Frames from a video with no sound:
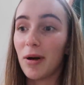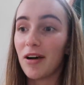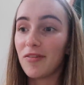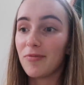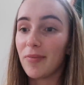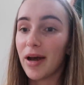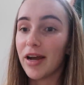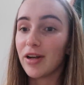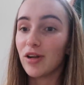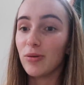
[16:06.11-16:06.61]

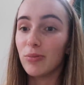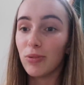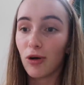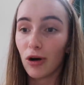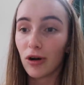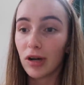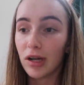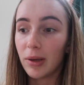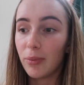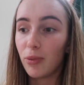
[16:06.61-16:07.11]
I've made her
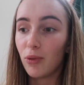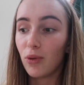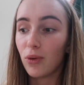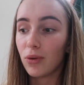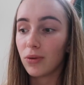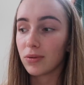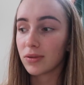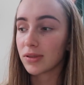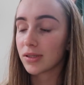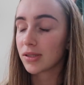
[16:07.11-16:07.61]
broccoli
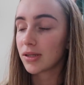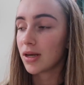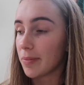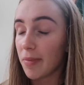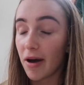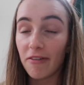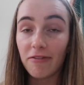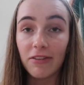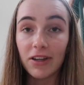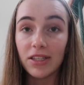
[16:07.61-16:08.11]
balls, the
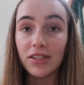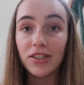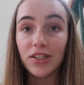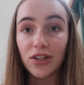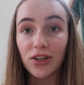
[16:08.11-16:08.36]
muffins,